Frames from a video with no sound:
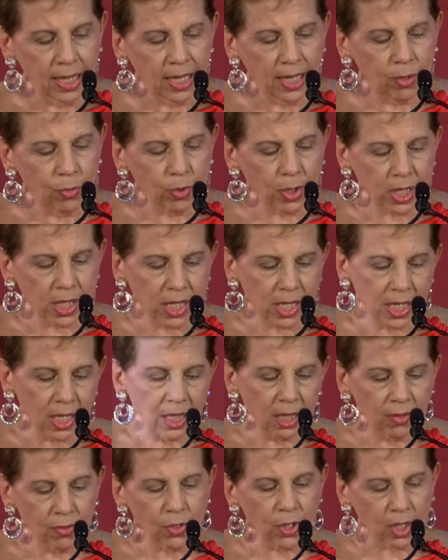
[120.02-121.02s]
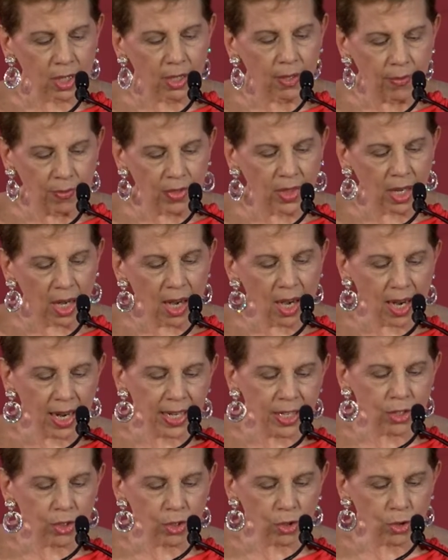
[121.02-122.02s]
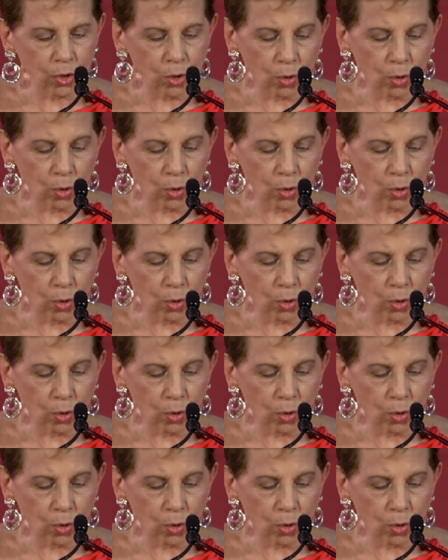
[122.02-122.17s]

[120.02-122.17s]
He received the Higher